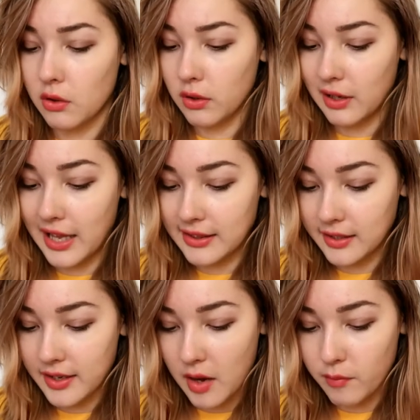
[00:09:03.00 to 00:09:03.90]
or
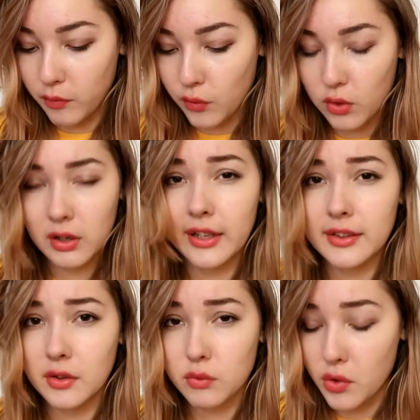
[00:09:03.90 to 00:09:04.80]
Latin name for like
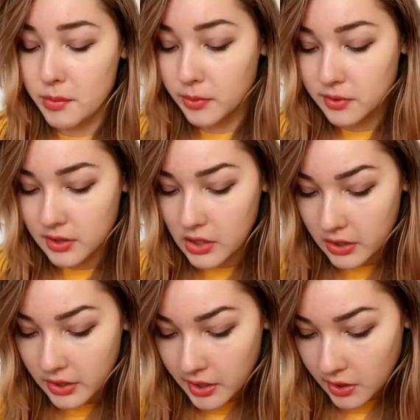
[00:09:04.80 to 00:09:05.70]
the rooibos tea.
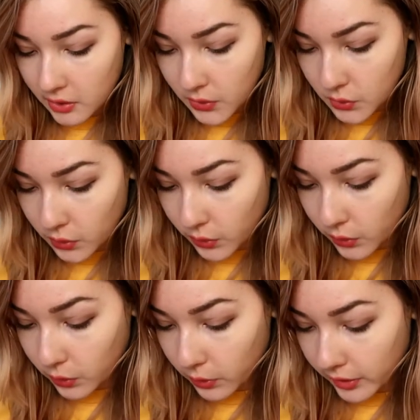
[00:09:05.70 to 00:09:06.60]

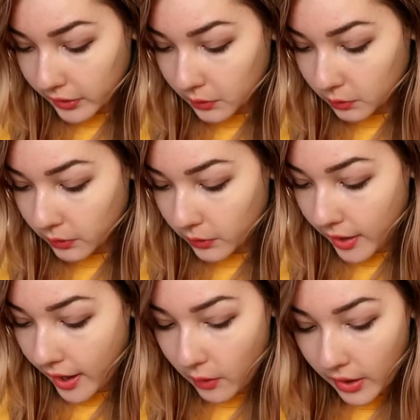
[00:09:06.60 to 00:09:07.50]
So I don't know
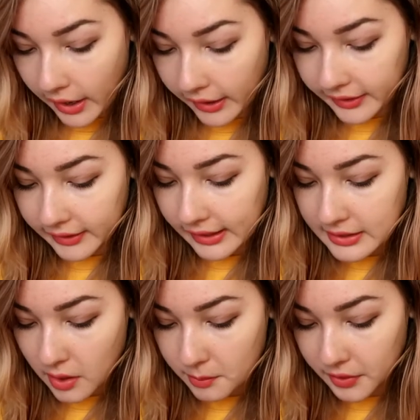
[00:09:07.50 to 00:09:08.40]
how high it is
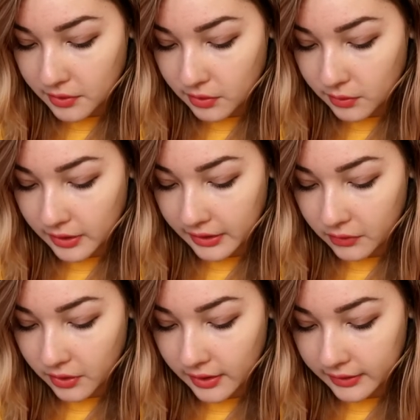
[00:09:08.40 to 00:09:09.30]
up into the
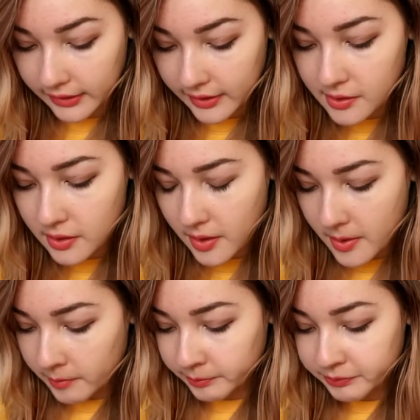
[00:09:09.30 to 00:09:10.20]
ingredient list.
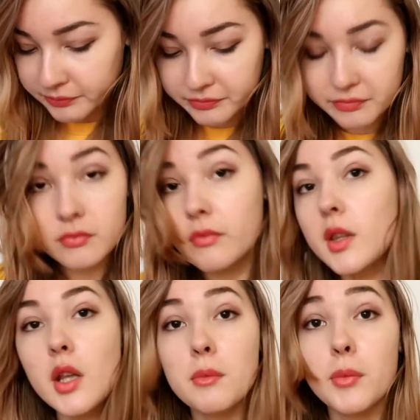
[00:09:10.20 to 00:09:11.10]

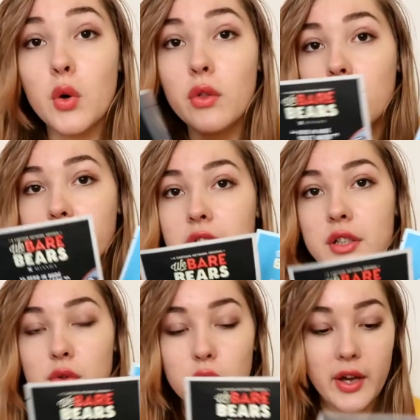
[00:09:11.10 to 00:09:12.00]
Both of
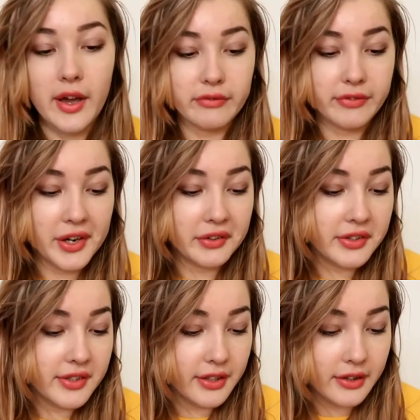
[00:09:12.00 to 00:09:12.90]
these do have
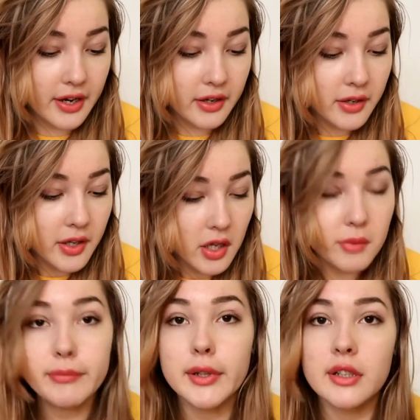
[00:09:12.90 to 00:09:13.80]
fragrance in there,
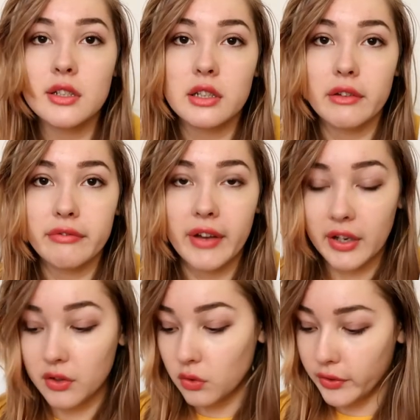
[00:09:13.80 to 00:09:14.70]
but it's the
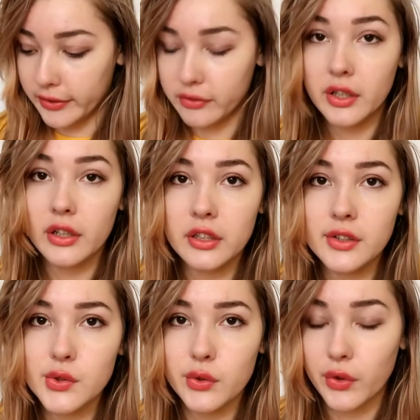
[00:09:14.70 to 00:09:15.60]
final ingredient.
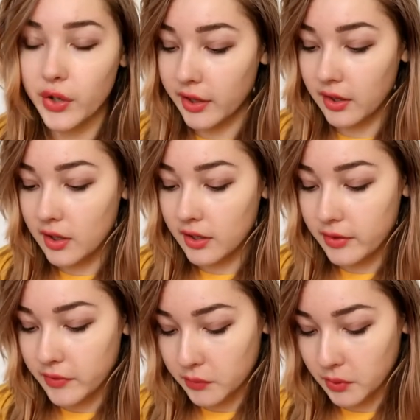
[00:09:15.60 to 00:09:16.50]
So I think
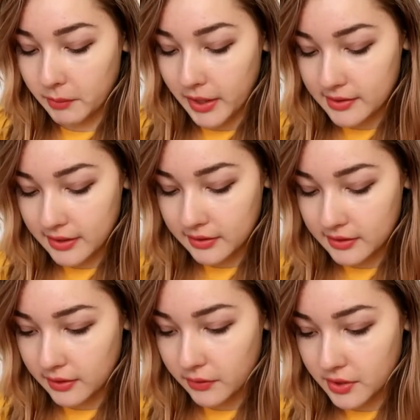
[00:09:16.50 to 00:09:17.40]
even with my
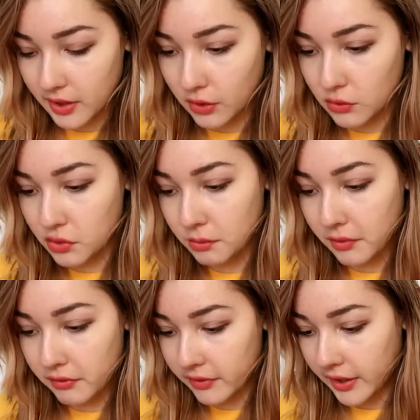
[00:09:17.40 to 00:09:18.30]
sensitive skin should
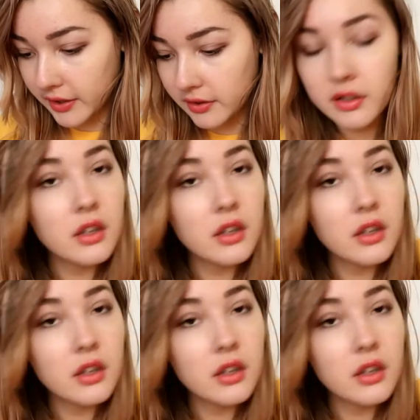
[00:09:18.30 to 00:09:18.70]
be fine.